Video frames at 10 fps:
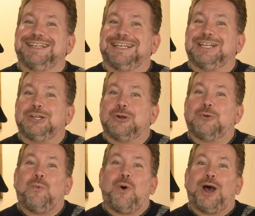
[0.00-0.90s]
Get
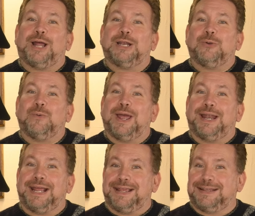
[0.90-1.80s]
your wand
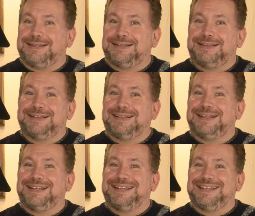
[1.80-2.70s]
ready.
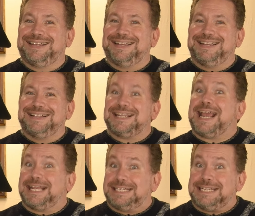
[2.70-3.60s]

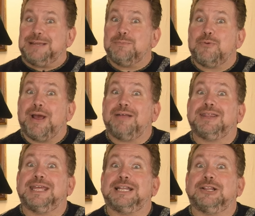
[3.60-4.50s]
Take a deep breath
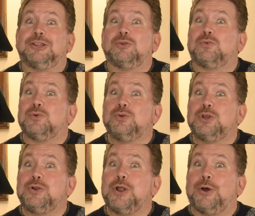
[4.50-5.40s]
in through
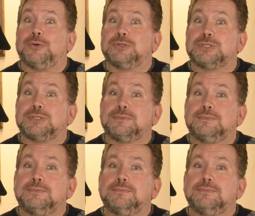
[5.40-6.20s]
your nose